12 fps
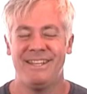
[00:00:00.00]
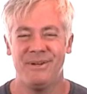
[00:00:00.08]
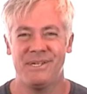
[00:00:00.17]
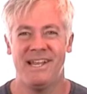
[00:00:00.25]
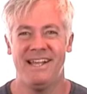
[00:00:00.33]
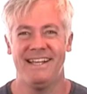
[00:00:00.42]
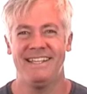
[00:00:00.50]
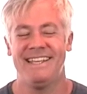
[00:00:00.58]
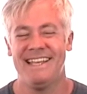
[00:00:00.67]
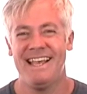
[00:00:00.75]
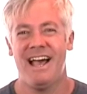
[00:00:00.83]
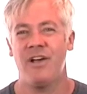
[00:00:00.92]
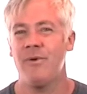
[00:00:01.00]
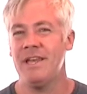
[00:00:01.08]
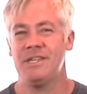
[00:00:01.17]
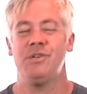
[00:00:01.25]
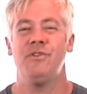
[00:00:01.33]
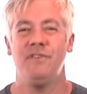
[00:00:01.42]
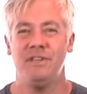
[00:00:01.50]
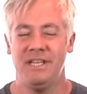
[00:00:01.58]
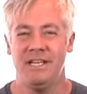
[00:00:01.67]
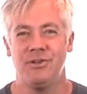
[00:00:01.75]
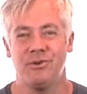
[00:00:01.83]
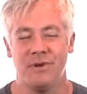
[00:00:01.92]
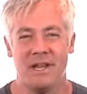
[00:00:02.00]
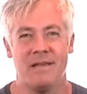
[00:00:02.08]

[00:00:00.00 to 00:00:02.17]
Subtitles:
There's a great Sufi teacher